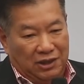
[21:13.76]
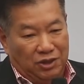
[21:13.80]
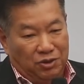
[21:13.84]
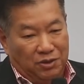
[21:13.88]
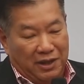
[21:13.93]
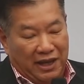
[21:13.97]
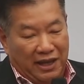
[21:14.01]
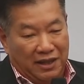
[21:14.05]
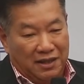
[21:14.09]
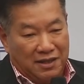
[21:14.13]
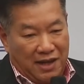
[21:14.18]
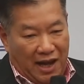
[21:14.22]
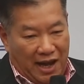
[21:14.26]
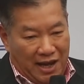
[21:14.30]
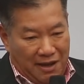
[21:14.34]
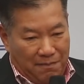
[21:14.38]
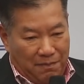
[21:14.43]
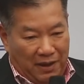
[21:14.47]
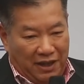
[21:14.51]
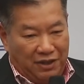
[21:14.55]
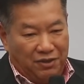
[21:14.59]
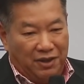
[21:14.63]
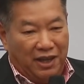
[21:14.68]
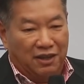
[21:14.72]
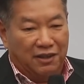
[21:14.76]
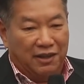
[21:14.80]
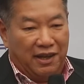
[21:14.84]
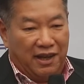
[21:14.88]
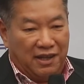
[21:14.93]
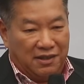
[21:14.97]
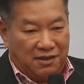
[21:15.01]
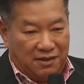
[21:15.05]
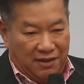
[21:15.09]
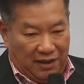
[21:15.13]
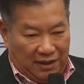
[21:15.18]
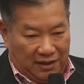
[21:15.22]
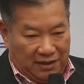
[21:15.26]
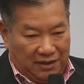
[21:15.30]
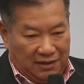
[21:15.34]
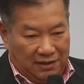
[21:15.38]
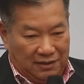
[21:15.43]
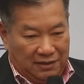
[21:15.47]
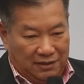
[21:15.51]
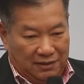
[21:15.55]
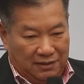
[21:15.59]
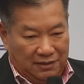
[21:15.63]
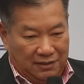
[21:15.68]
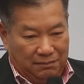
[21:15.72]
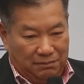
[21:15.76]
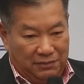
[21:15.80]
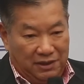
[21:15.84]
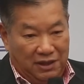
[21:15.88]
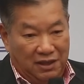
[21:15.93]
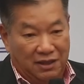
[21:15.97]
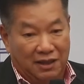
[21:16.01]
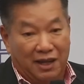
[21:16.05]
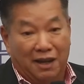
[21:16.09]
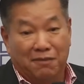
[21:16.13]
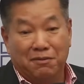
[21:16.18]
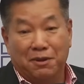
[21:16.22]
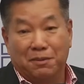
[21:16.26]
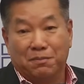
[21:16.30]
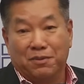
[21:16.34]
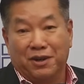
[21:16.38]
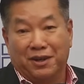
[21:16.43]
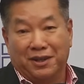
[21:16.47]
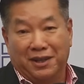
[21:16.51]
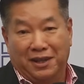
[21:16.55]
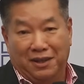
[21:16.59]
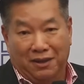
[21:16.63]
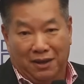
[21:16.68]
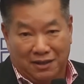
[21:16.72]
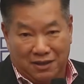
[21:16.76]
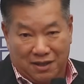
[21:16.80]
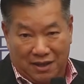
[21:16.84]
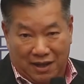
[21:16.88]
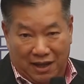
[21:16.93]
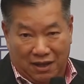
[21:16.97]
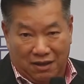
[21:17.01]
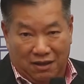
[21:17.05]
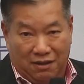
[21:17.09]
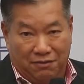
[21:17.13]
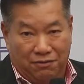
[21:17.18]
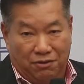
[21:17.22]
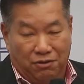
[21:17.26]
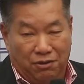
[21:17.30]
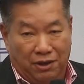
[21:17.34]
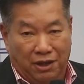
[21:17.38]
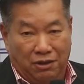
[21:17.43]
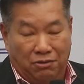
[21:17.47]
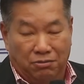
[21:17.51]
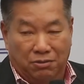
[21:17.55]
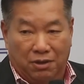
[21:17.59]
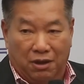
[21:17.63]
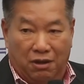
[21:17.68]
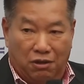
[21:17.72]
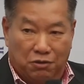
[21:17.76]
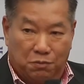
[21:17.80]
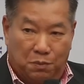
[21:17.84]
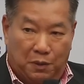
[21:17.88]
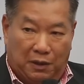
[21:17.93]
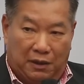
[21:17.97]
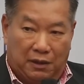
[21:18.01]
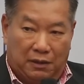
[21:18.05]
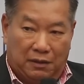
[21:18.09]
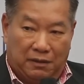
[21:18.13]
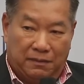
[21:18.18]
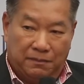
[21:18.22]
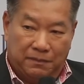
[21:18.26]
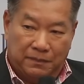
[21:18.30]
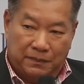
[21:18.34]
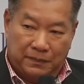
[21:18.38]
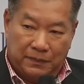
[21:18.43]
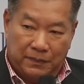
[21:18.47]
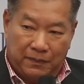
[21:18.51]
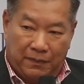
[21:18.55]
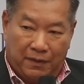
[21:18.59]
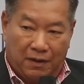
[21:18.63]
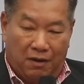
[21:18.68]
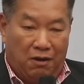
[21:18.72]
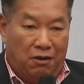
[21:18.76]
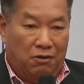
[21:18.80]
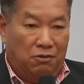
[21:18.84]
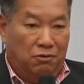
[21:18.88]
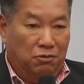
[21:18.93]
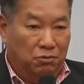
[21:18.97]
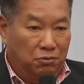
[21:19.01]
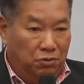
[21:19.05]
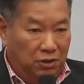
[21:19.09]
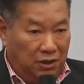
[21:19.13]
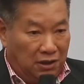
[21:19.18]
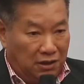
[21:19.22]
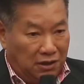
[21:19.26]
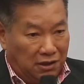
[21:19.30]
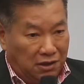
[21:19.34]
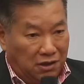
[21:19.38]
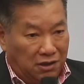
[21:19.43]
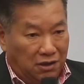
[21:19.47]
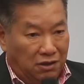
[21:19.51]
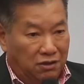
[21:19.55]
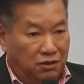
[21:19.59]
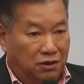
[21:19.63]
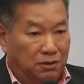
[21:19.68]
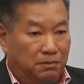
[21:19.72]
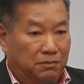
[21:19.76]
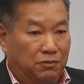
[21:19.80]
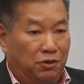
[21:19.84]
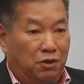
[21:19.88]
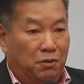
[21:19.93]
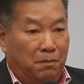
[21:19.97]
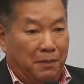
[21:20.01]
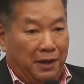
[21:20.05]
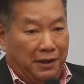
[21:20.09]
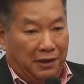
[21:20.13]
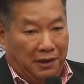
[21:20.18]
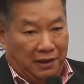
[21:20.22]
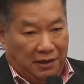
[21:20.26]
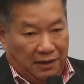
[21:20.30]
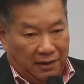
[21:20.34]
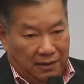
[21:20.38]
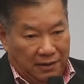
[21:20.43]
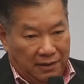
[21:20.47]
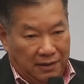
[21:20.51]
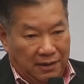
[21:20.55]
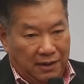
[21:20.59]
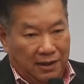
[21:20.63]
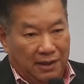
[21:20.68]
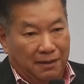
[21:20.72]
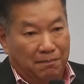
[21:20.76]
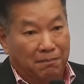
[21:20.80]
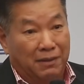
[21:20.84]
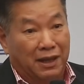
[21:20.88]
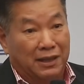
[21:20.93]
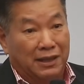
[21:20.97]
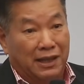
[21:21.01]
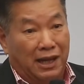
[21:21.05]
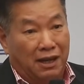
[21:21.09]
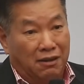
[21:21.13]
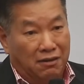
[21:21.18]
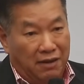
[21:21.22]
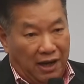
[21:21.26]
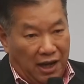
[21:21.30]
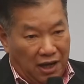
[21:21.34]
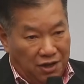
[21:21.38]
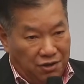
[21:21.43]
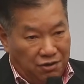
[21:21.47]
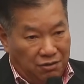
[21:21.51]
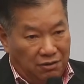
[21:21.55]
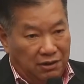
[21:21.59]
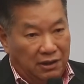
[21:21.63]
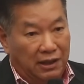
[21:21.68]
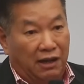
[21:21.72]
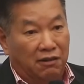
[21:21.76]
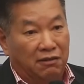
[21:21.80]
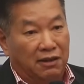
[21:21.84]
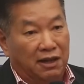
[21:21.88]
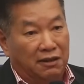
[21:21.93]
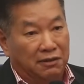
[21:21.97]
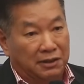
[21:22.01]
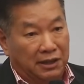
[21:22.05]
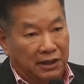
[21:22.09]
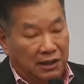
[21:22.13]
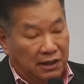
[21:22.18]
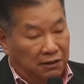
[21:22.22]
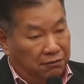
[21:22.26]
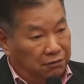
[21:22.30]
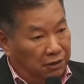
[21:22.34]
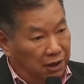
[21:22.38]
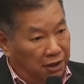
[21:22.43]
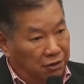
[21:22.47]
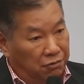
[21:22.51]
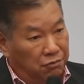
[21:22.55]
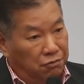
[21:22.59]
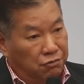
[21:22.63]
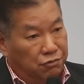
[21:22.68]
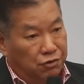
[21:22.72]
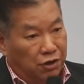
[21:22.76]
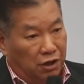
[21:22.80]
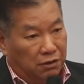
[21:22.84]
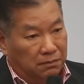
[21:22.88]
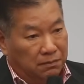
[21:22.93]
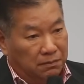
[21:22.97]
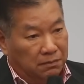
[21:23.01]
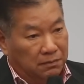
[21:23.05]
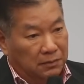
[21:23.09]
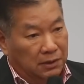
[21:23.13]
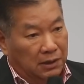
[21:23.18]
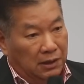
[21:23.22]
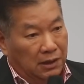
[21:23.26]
you can die, but you cannot get sick because everybody is scared of going to the hospital or go to the nursing home, no money. But now, actually, our government did a very good job,